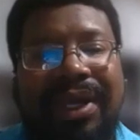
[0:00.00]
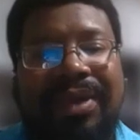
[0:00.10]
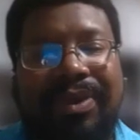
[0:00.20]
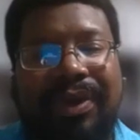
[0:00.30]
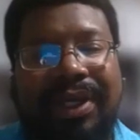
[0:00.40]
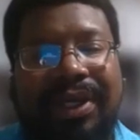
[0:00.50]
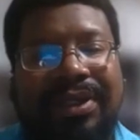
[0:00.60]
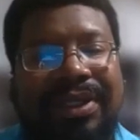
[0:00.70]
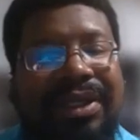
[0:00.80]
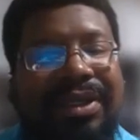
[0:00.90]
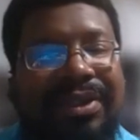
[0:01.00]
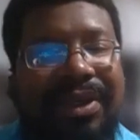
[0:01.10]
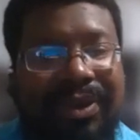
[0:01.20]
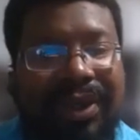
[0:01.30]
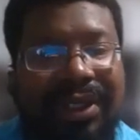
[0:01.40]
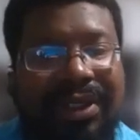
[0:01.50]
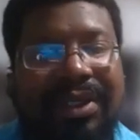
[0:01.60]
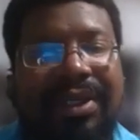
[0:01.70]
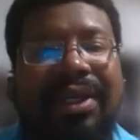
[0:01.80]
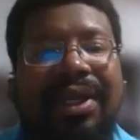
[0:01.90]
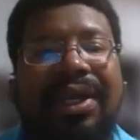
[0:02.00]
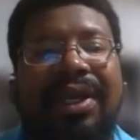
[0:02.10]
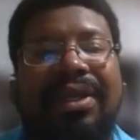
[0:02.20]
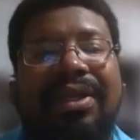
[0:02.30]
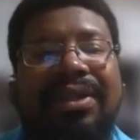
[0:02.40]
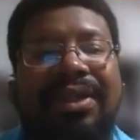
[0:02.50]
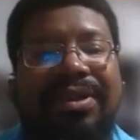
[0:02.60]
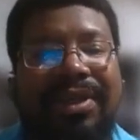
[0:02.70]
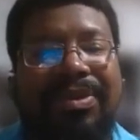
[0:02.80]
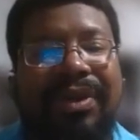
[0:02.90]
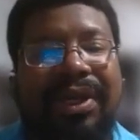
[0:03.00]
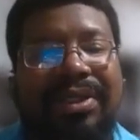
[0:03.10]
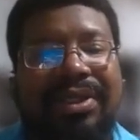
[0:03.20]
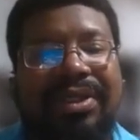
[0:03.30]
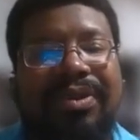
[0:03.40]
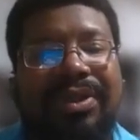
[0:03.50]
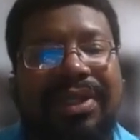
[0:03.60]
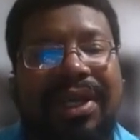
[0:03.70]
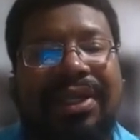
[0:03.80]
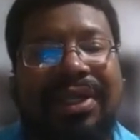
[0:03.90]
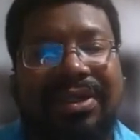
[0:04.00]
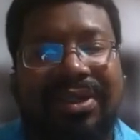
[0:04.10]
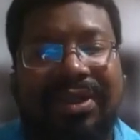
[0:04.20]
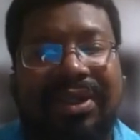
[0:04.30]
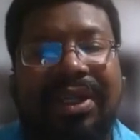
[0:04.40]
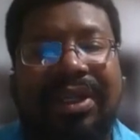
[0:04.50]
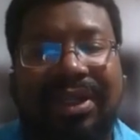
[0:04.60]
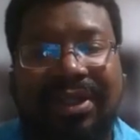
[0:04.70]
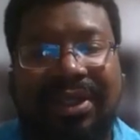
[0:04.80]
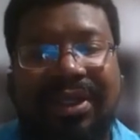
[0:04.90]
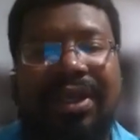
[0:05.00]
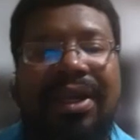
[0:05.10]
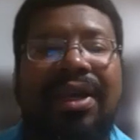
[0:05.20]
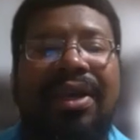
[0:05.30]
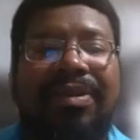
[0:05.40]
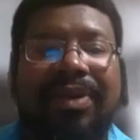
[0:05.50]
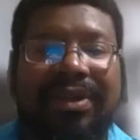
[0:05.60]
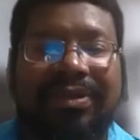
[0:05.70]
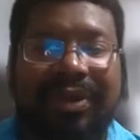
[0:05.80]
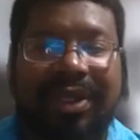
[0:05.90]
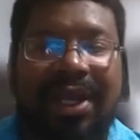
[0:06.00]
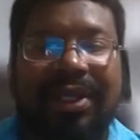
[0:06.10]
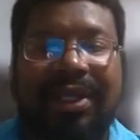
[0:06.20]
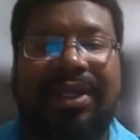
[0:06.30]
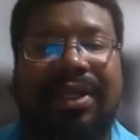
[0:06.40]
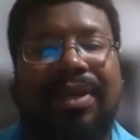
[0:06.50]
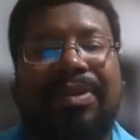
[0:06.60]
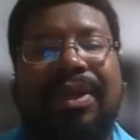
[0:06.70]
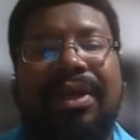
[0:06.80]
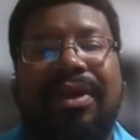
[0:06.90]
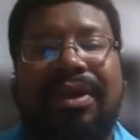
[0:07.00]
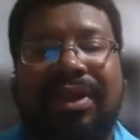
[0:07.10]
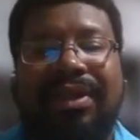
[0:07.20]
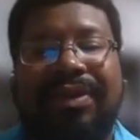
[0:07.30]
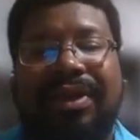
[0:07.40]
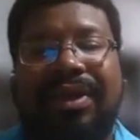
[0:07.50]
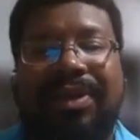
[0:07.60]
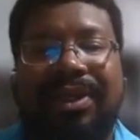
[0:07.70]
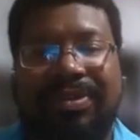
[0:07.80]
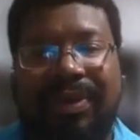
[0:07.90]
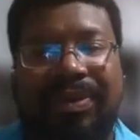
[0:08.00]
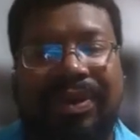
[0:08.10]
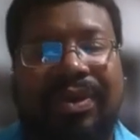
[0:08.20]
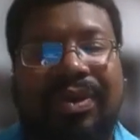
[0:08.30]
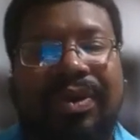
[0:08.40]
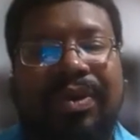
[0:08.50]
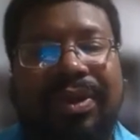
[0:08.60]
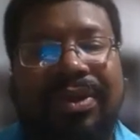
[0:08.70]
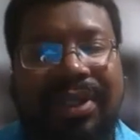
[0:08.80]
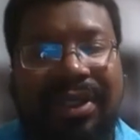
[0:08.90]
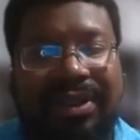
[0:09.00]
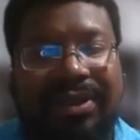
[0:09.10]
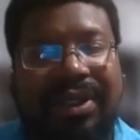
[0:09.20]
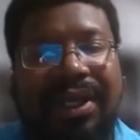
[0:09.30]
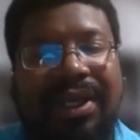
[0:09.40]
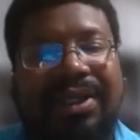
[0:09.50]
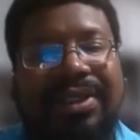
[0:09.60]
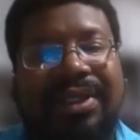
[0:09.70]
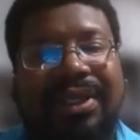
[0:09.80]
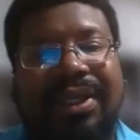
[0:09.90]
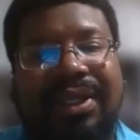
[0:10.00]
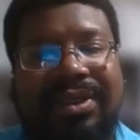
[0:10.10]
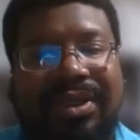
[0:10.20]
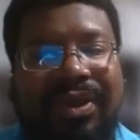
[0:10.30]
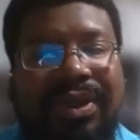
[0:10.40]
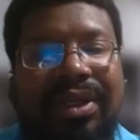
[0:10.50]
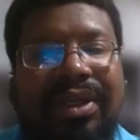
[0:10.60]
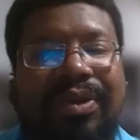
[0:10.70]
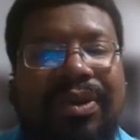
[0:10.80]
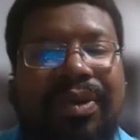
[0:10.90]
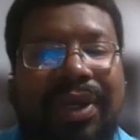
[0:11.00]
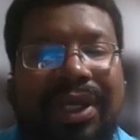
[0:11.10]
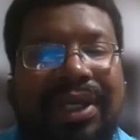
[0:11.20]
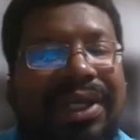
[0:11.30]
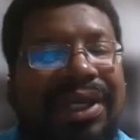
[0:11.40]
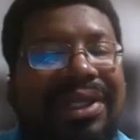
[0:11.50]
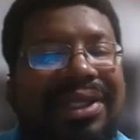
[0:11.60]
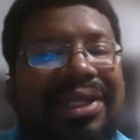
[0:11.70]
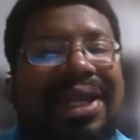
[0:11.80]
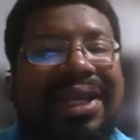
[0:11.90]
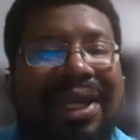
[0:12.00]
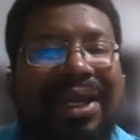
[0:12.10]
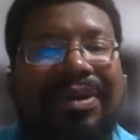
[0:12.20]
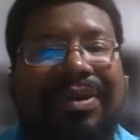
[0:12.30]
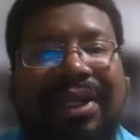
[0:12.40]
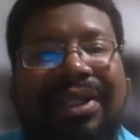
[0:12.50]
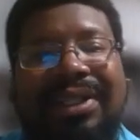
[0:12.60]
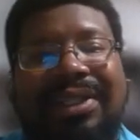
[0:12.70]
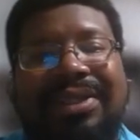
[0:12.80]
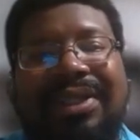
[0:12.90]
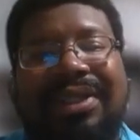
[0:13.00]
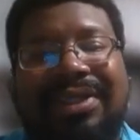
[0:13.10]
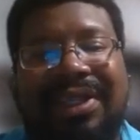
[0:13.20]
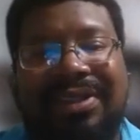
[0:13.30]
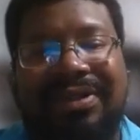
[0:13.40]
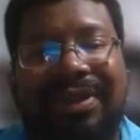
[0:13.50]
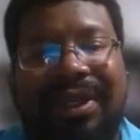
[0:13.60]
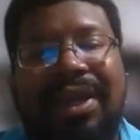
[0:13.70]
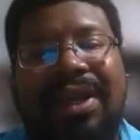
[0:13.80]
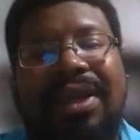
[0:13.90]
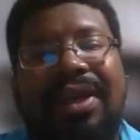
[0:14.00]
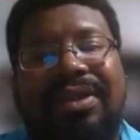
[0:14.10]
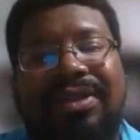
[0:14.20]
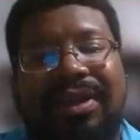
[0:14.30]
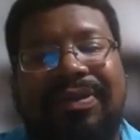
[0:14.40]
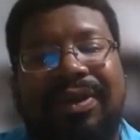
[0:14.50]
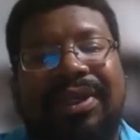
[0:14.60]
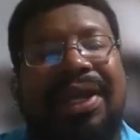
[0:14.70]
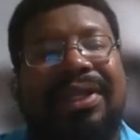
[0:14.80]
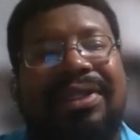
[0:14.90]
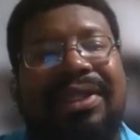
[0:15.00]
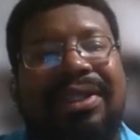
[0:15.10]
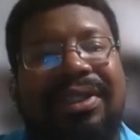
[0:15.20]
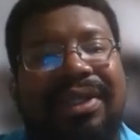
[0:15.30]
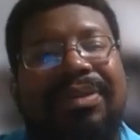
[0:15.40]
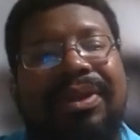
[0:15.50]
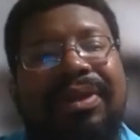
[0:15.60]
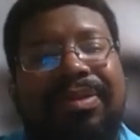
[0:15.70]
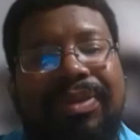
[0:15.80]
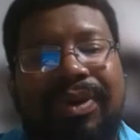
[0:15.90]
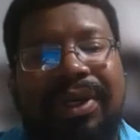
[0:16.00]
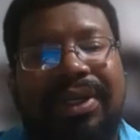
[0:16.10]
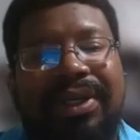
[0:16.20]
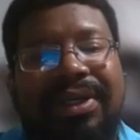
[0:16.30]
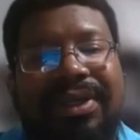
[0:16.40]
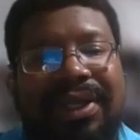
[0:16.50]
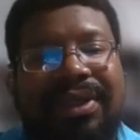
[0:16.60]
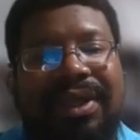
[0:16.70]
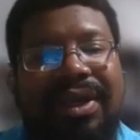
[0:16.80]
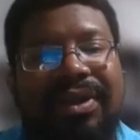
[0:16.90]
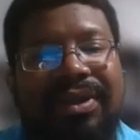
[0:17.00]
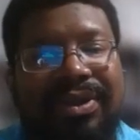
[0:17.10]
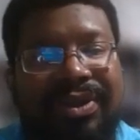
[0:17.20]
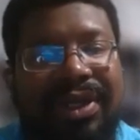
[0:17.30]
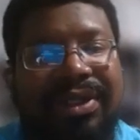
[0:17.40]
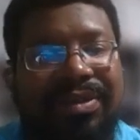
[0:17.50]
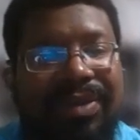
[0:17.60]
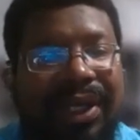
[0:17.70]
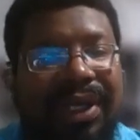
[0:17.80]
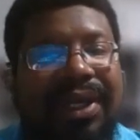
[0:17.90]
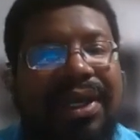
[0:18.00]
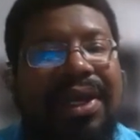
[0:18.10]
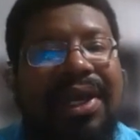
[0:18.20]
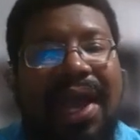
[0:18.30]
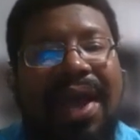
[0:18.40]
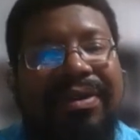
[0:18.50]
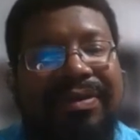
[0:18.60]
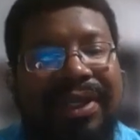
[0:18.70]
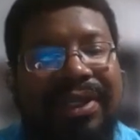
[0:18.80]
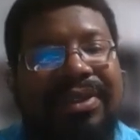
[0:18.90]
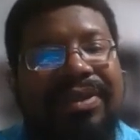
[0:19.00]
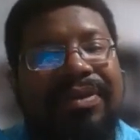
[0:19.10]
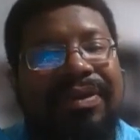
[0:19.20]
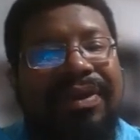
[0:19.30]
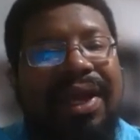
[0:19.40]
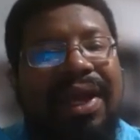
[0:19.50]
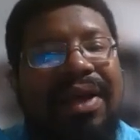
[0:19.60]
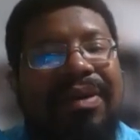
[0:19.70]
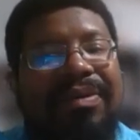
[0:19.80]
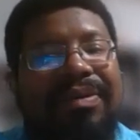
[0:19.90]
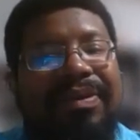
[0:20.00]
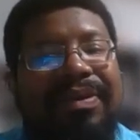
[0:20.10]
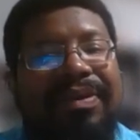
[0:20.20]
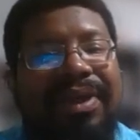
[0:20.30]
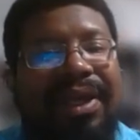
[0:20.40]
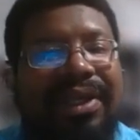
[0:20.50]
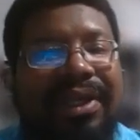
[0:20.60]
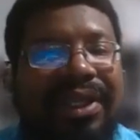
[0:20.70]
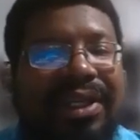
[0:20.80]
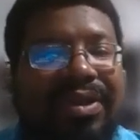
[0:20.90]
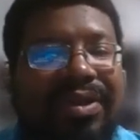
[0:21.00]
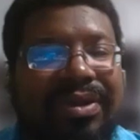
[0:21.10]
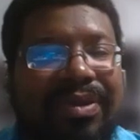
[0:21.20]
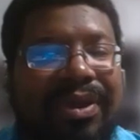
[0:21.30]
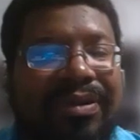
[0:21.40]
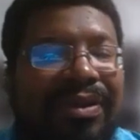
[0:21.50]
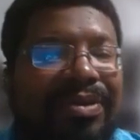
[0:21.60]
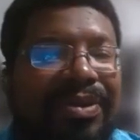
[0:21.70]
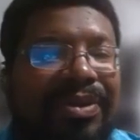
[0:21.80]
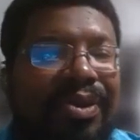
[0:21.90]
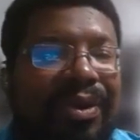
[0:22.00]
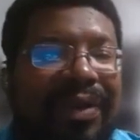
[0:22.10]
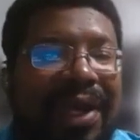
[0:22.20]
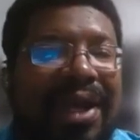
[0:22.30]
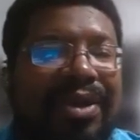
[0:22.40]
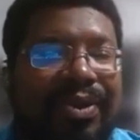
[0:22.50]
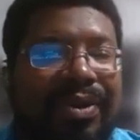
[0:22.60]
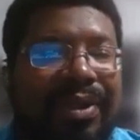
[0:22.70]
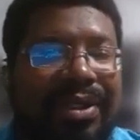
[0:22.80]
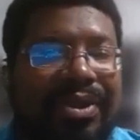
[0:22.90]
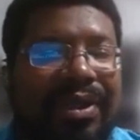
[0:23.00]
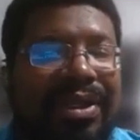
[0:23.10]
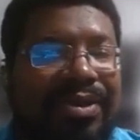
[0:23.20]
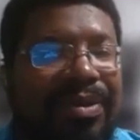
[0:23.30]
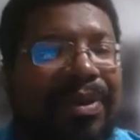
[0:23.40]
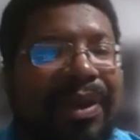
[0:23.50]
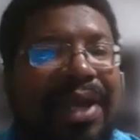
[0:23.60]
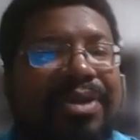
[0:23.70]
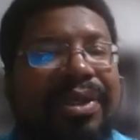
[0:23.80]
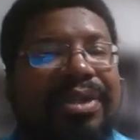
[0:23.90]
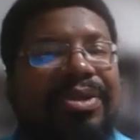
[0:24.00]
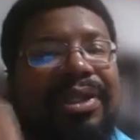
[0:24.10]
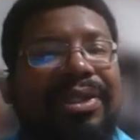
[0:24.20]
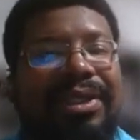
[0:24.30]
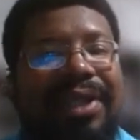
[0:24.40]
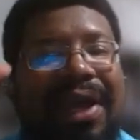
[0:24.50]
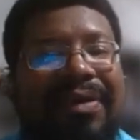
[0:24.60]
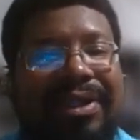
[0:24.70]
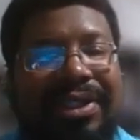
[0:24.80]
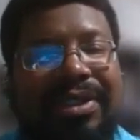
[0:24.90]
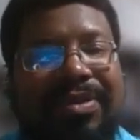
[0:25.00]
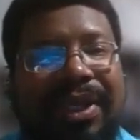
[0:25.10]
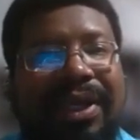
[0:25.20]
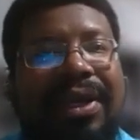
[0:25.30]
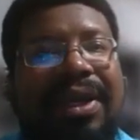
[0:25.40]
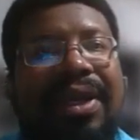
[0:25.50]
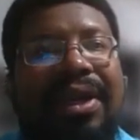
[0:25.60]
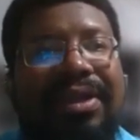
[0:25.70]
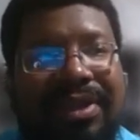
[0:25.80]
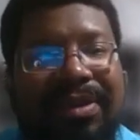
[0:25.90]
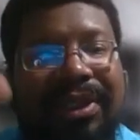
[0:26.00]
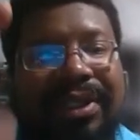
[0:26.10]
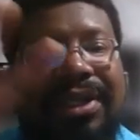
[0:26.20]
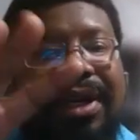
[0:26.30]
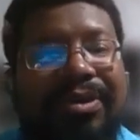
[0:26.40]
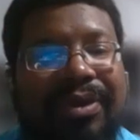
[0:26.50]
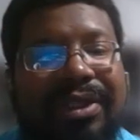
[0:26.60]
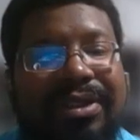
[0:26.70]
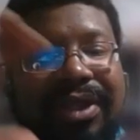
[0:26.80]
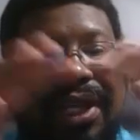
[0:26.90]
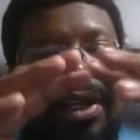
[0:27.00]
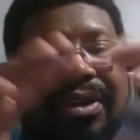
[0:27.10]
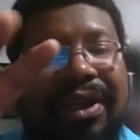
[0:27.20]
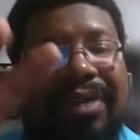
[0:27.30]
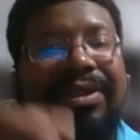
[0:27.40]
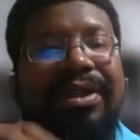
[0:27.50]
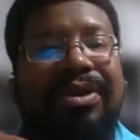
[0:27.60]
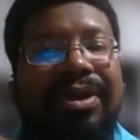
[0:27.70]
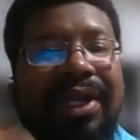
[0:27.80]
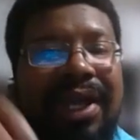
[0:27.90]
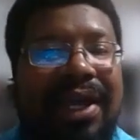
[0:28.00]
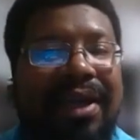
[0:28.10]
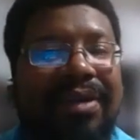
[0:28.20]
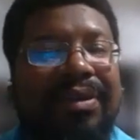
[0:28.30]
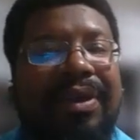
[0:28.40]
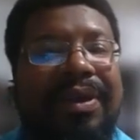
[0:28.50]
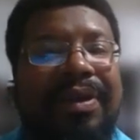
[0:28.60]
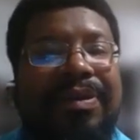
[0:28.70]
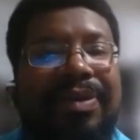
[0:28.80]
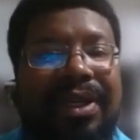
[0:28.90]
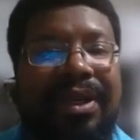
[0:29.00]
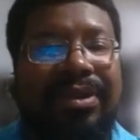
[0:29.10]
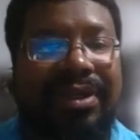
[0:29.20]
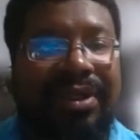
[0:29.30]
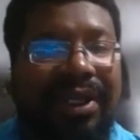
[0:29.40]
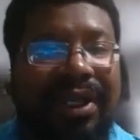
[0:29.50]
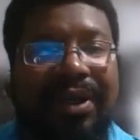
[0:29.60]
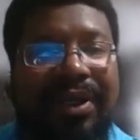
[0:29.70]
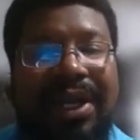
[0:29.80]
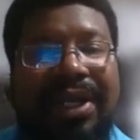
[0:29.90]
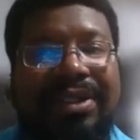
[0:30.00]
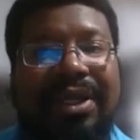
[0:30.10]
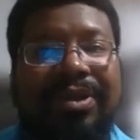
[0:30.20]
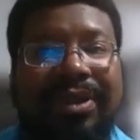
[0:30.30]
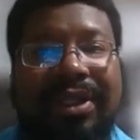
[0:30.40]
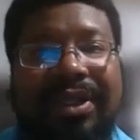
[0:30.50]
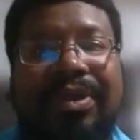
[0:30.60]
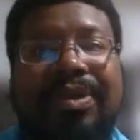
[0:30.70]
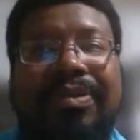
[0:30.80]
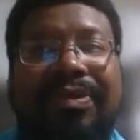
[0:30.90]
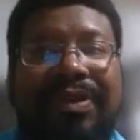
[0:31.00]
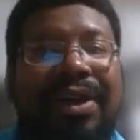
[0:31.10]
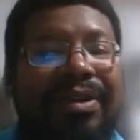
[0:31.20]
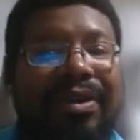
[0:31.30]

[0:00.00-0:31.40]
point here is that they're separated, and their separation was not necessarily a good thing, because for Lot, he ended up living amongst people who were sinners and sinning against the Lord and were wicked and did not care. They did this excessively. So therefore, that's the deliberate point that the author is trying to make out of this, and leading you somewhat from some sort of casual history. Because remember, casual history doesn't have to just be something that's not written. So like on a gravestone, you could have, here lies Dr. Lindo, father of